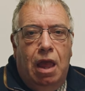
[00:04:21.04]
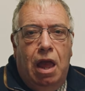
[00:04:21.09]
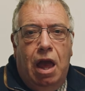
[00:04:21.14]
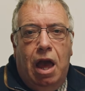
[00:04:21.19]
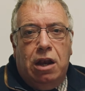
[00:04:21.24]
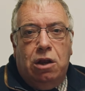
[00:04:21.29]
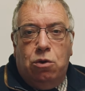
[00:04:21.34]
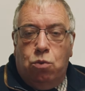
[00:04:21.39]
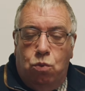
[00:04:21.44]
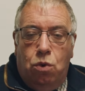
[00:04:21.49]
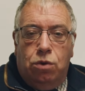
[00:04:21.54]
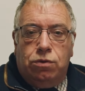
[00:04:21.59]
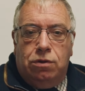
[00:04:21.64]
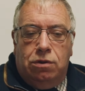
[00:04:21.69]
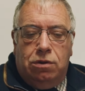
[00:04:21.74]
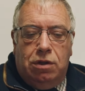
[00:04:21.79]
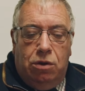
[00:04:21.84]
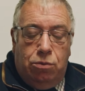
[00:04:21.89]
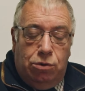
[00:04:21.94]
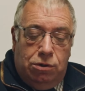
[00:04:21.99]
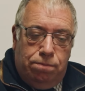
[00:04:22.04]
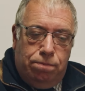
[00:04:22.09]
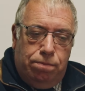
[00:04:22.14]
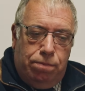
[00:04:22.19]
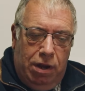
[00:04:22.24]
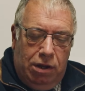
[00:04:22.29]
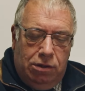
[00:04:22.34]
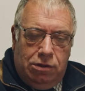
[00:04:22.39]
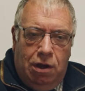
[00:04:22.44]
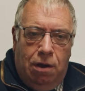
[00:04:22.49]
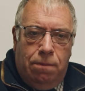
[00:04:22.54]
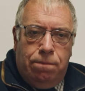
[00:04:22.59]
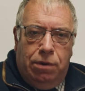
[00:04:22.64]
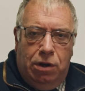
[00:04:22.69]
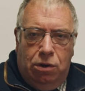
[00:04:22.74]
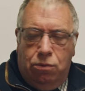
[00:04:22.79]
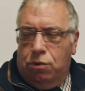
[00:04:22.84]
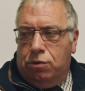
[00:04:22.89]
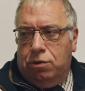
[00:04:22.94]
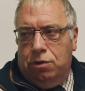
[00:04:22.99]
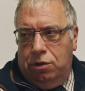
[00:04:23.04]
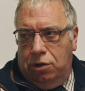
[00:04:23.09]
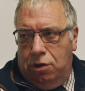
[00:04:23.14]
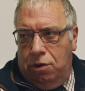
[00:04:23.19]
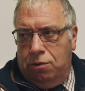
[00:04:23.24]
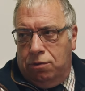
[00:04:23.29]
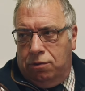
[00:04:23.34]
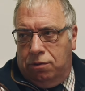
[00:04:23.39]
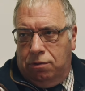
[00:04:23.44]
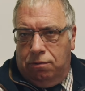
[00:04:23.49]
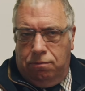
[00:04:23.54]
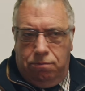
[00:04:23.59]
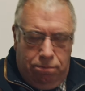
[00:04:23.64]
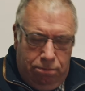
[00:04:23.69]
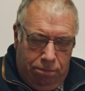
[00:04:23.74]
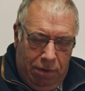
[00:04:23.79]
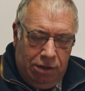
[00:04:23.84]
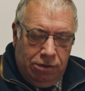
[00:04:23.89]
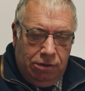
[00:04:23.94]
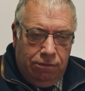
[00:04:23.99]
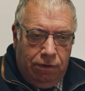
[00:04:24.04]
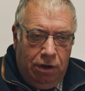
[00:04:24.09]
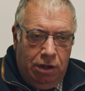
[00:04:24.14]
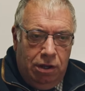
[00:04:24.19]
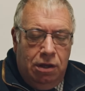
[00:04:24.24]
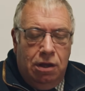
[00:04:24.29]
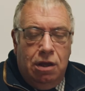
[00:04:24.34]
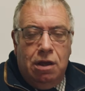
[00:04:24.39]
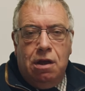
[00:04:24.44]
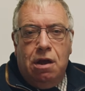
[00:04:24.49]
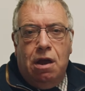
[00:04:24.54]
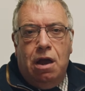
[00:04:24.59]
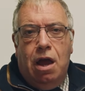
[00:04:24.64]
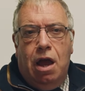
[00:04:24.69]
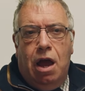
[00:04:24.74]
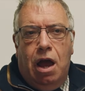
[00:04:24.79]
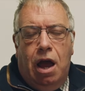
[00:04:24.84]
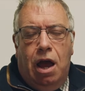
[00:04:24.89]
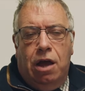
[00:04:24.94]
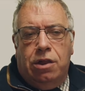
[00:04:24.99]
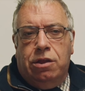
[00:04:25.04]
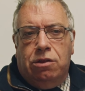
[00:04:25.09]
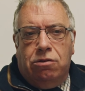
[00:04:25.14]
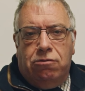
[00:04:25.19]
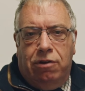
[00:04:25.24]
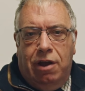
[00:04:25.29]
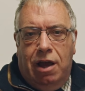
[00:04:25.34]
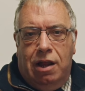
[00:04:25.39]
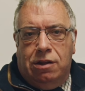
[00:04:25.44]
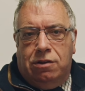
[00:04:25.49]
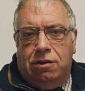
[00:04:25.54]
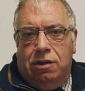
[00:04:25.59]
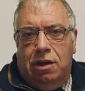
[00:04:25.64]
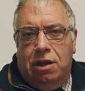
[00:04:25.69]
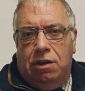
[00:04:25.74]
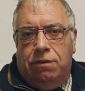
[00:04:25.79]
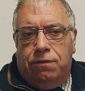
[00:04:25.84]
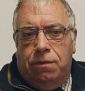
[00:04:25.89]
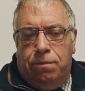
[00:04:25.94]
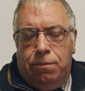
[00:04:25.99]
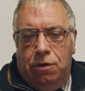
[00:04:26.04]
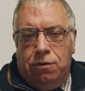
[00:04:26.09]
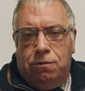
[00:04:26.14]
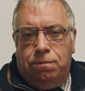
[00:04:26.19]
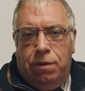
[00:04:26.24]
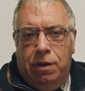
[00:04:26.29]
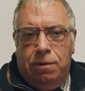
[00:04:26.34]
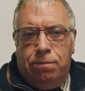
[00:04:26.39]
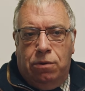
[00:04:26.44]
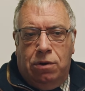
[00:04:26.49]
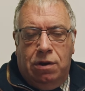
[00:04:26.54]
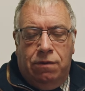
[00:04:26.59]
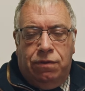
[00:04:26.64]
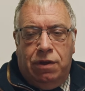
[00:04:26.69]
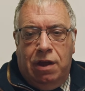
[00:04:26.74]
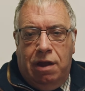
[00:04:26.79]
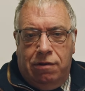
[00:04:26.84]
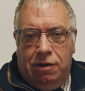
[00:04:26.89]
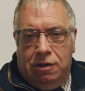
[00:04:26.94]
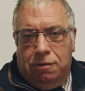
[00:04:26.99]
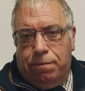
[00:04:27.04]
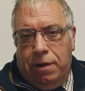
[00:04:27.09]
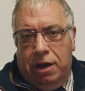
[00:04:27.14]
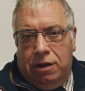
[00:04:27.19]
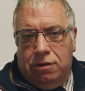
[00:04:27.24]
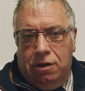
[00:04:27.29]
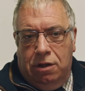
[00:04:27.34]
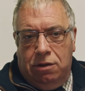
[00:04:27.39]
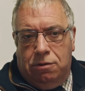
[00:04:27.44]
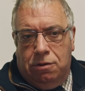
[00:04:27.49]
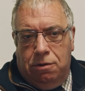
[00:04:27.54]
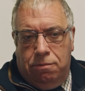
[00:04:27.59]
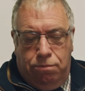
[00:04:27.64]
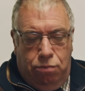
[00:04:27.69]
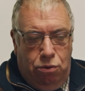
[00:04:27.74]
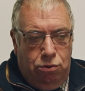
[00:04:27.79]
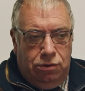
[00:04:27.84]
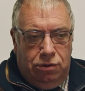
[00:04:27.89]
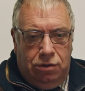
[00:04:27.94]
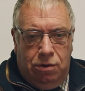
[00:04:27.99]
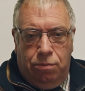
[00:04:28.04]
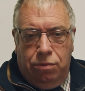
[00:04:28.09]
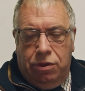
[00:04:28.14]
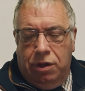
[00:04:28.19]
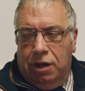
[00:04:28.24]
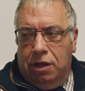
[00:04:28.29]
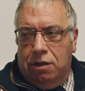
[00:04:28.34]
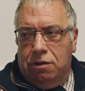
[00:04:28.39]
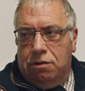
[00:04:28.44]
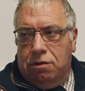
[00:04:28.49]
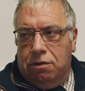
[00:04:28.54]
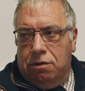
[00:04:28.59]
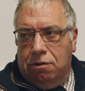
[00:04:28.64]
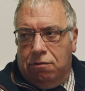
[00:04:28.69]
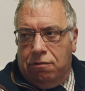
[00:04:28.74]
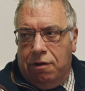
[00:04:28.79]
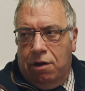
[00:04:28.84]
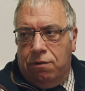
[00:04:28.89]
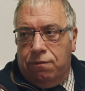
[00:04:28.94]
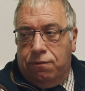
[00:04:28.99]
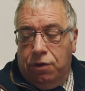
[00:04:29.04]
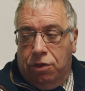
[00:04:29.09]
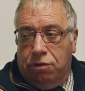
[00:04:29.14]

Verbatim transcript: and it wasn't. It was picked up, but it wasn't used massively. I think the reality is, for most people, if they're expecting to put something into the ground for